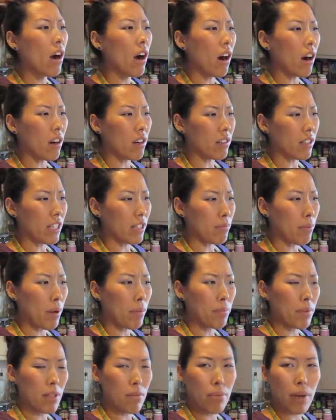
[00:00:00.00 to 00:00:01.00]
are like
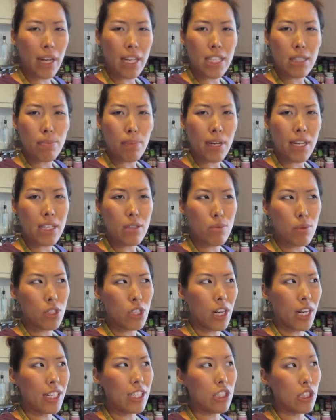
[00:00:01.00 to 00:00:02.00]
pumpkin pie spice, which
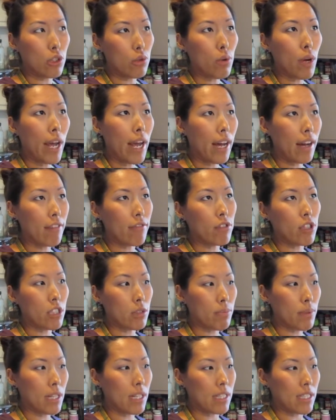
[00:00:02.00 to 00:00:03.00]
I do have just
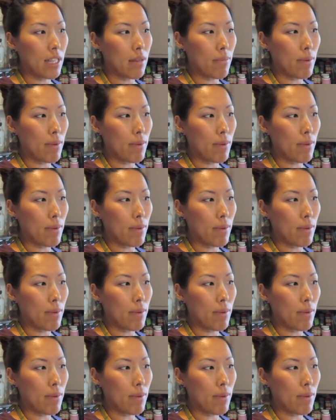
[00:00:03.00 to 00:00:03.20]
because I